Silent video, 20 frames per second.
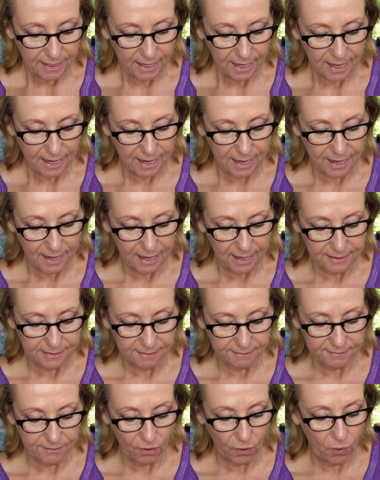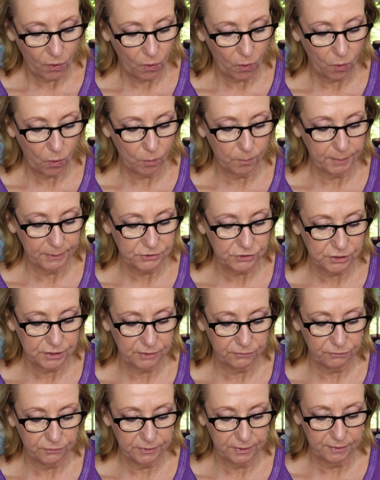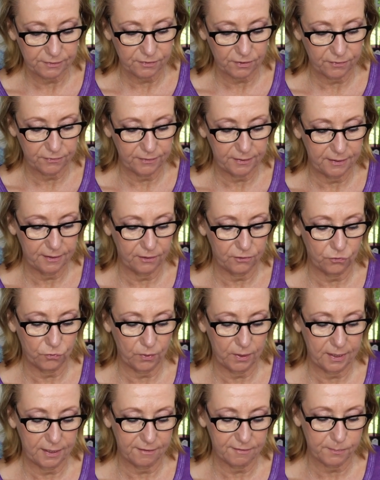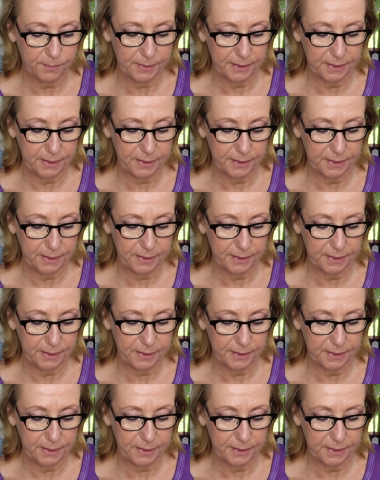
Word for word: and there's a whole bunch of different things on the ingredients,